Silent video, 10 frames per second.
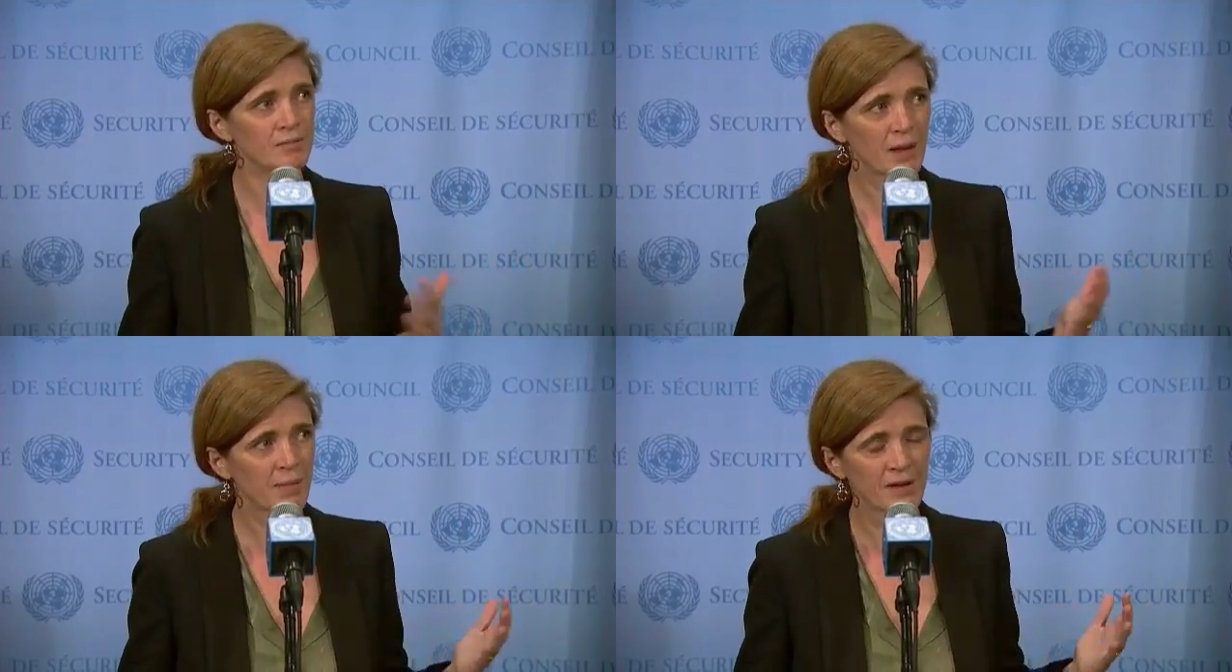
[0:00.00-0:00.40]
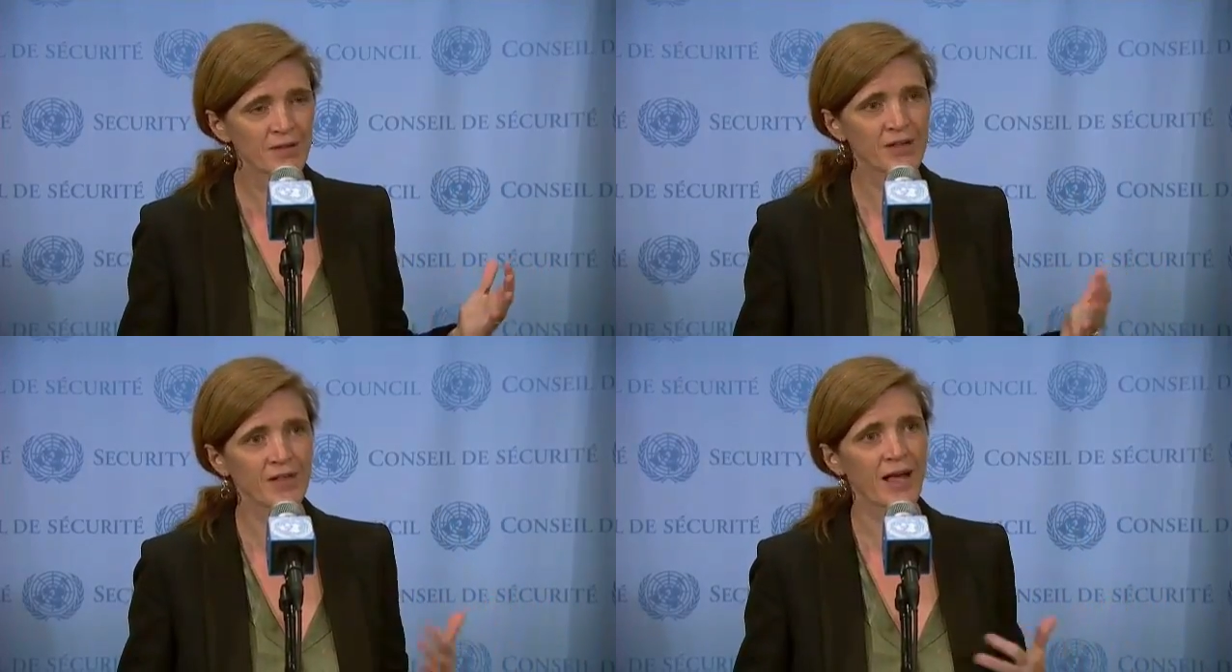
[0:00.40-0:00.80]
maybe
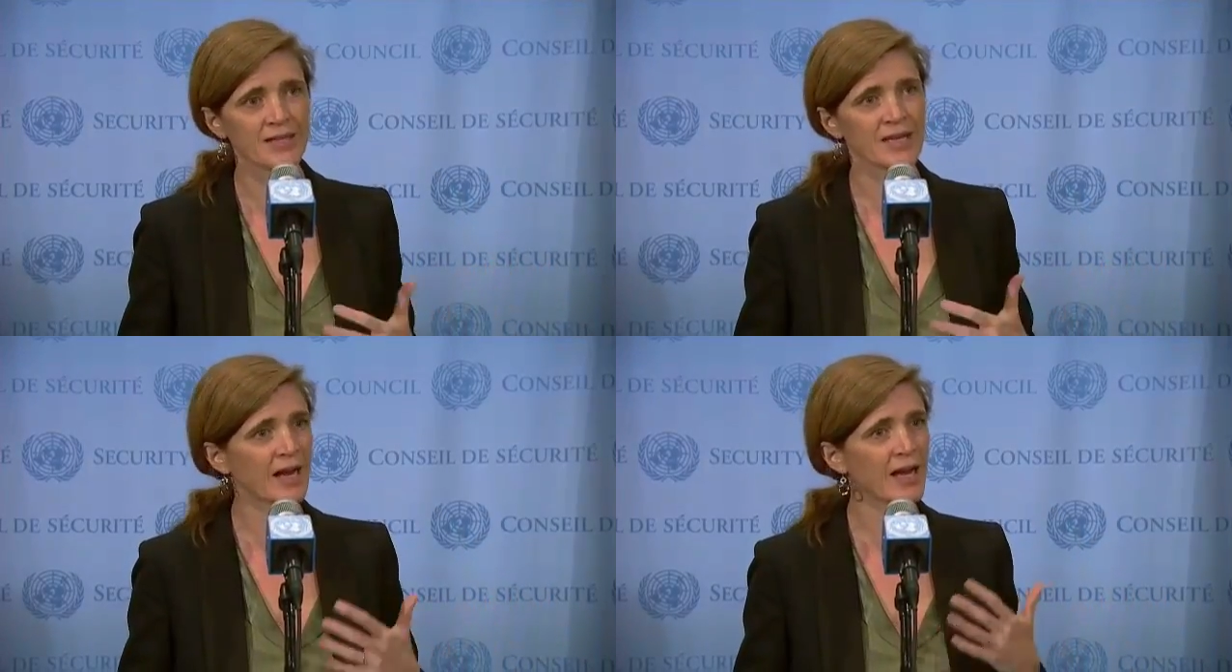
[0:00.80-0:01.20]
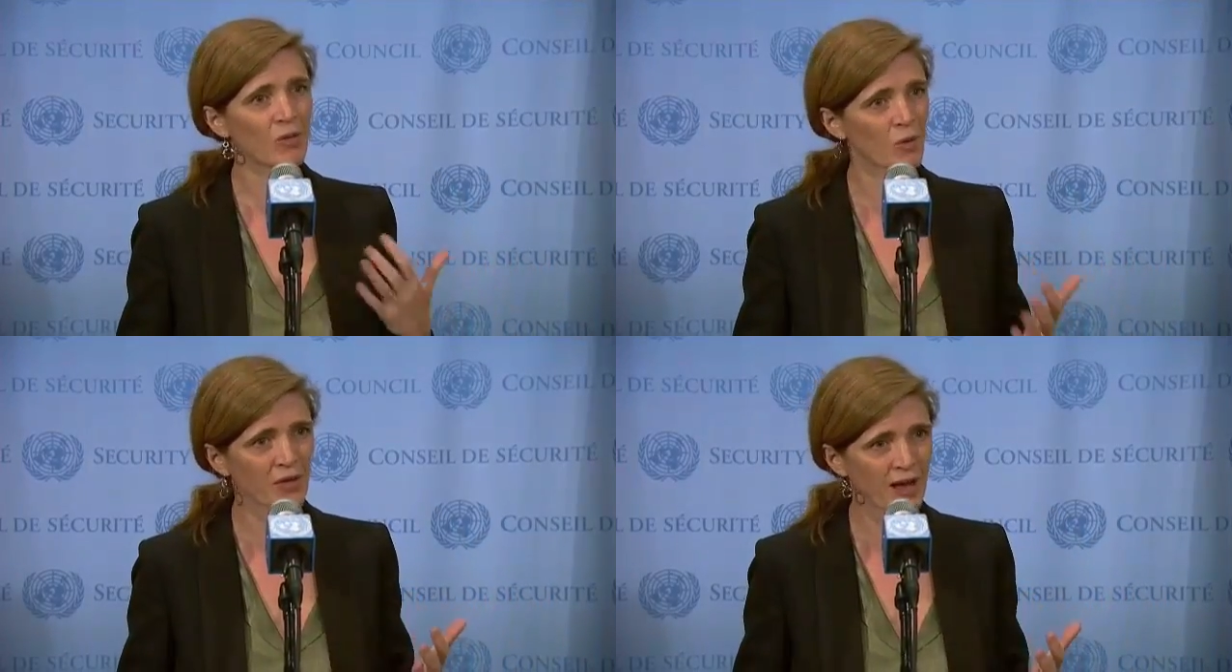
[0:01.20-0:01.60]
even in the last
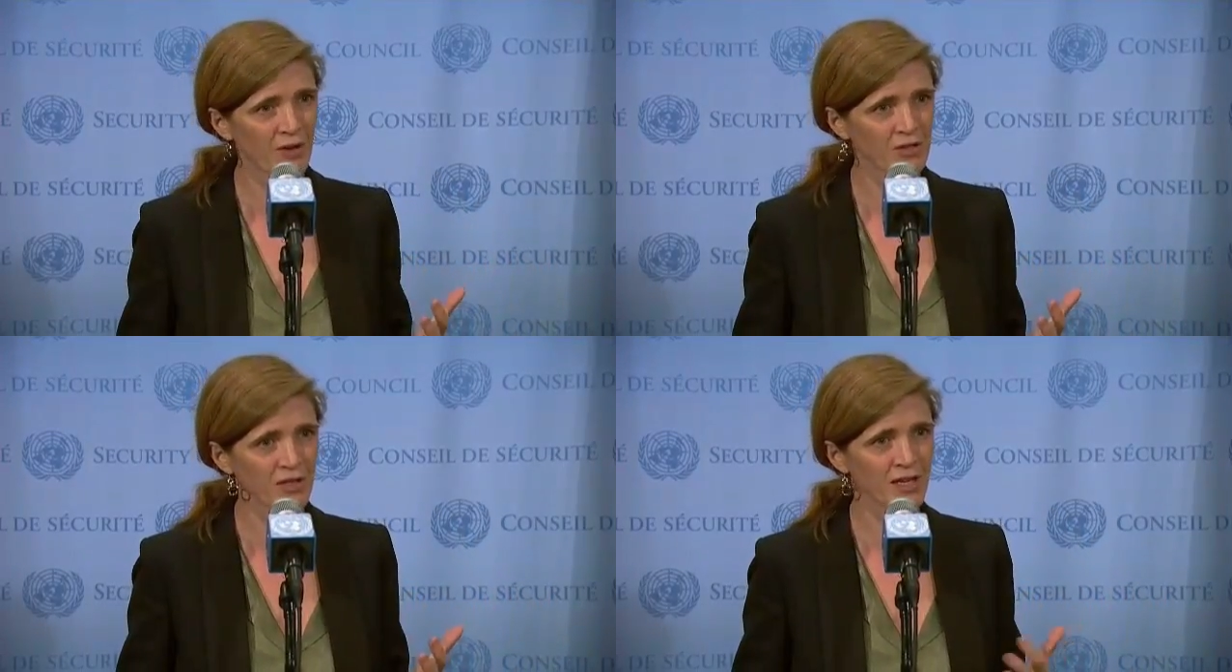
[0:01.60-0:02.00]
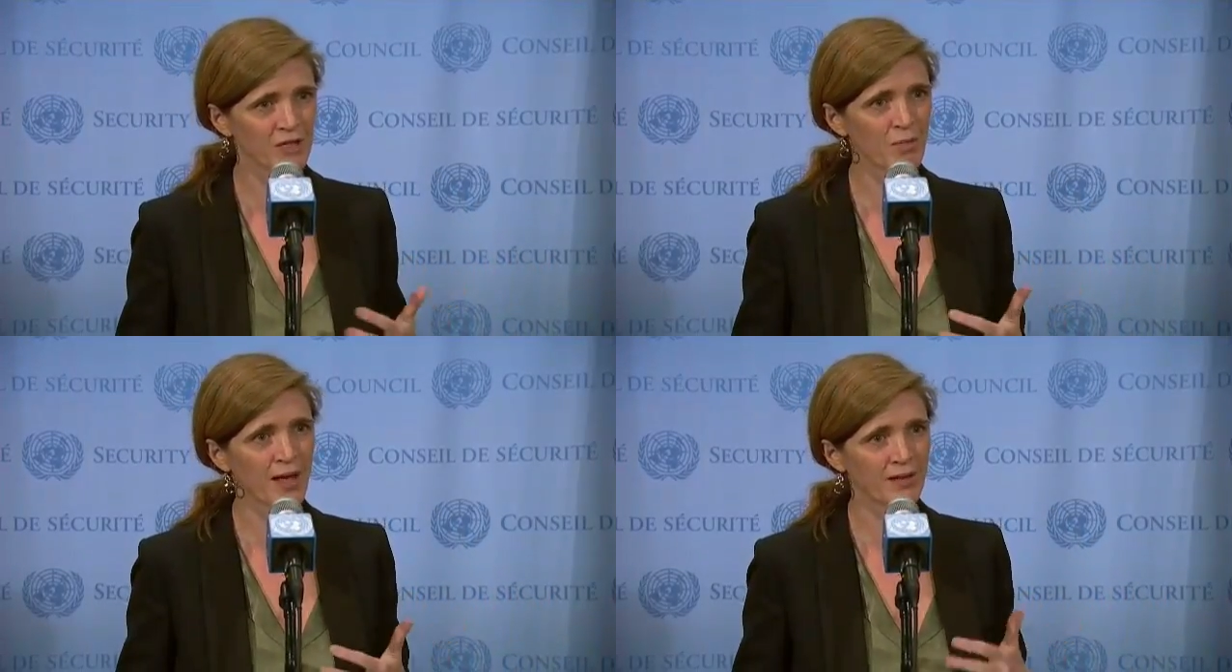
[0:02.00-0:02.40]
decade, where the Council
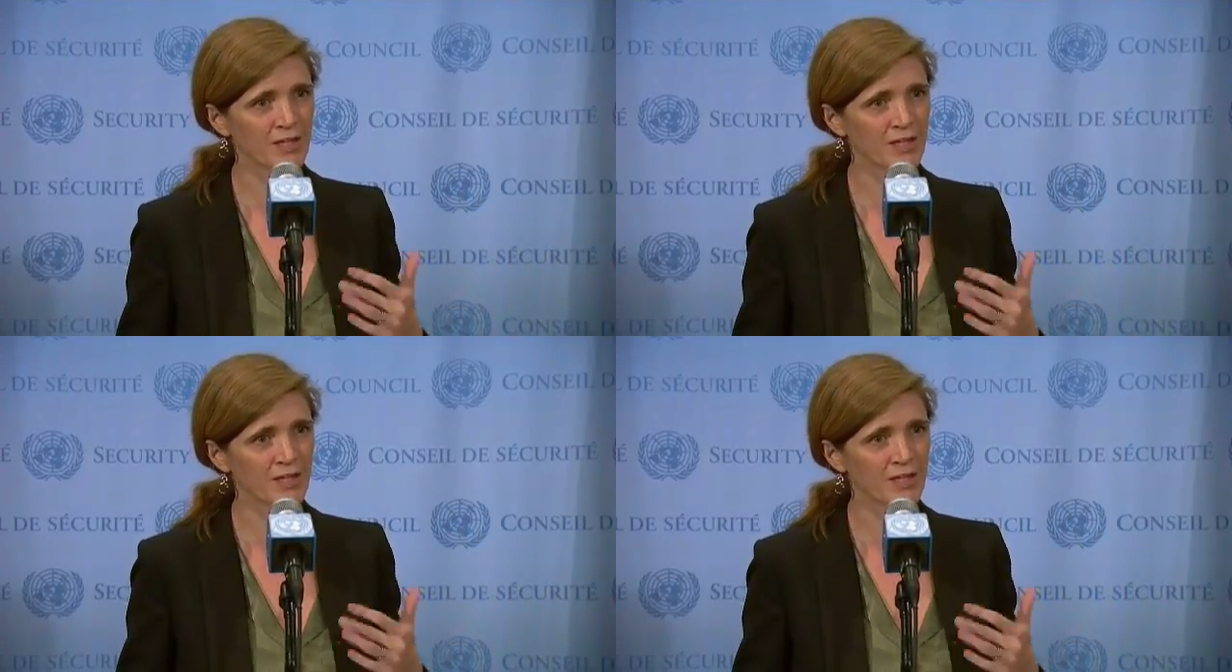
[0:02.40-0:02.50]
has met